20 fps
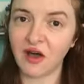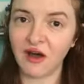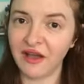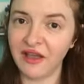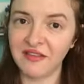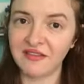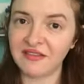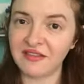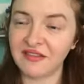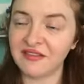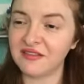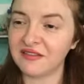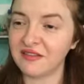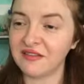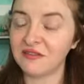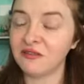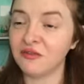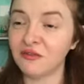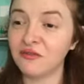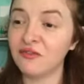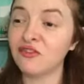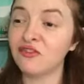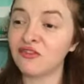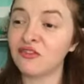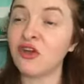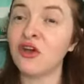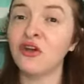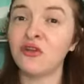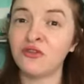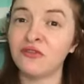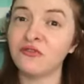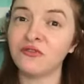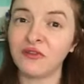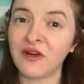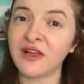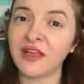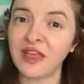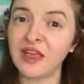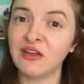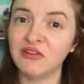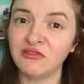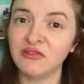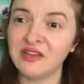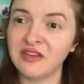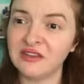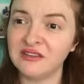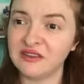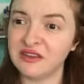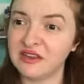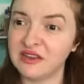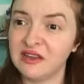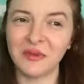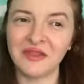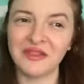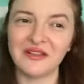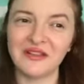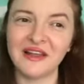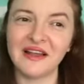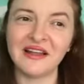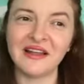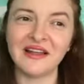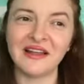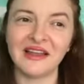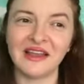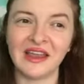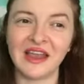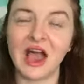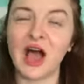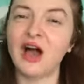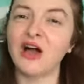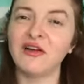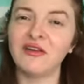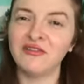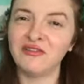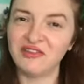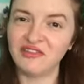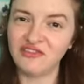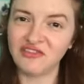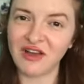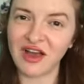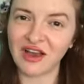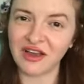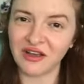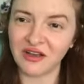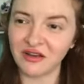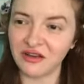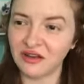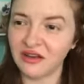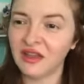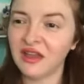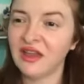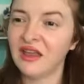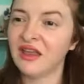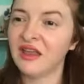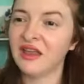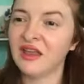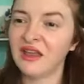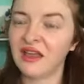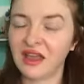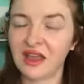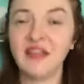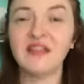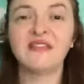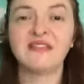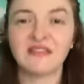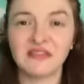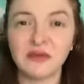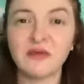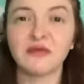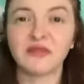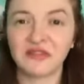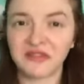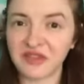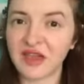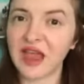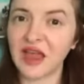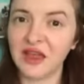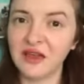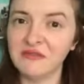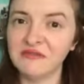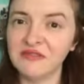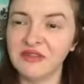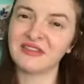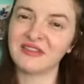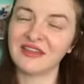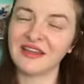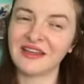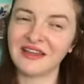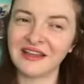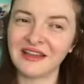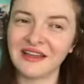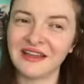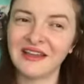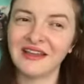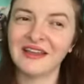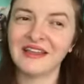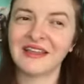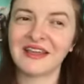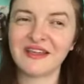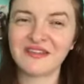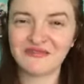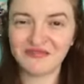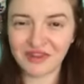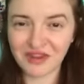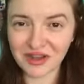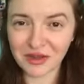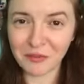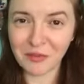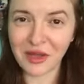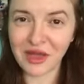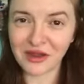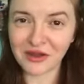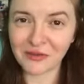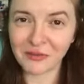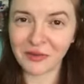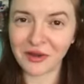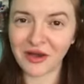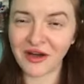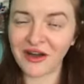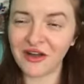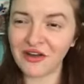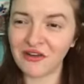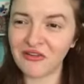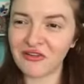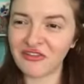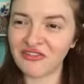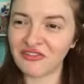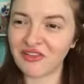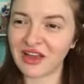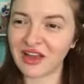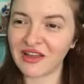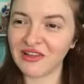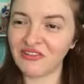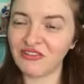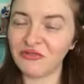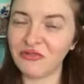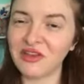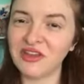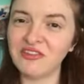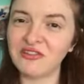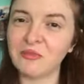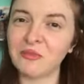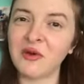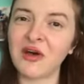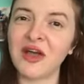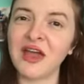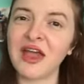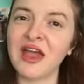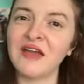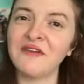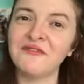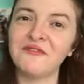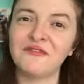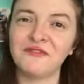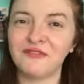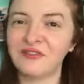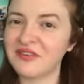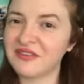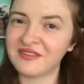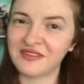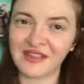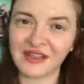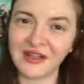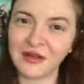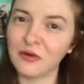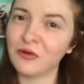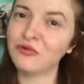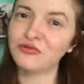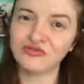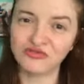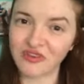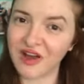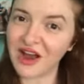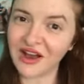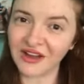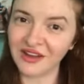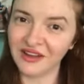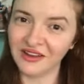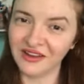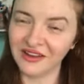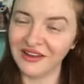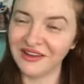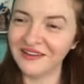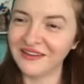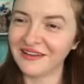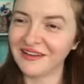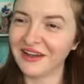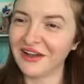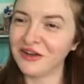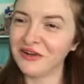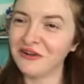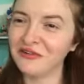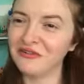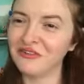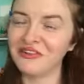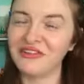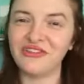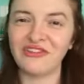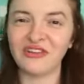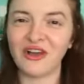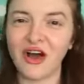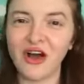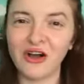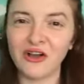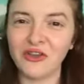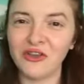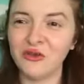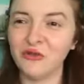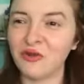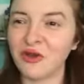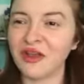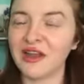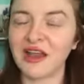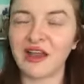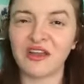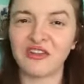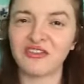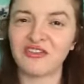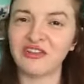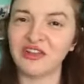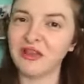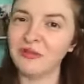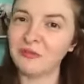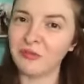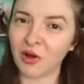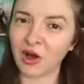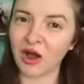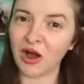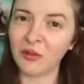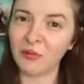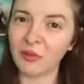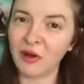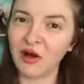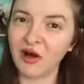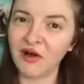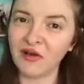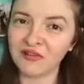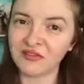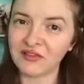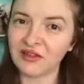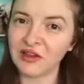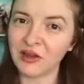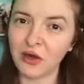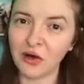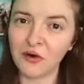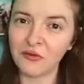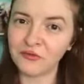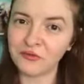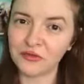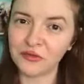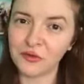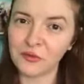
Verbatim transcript: guys. This you just turned fucking greedy. But luckily, Hungry Dragon is still the same. The thing that is really bad about Hungry Dragons, you need to buy every every single dragon. In Hungry Shark you can actually bypass a lot of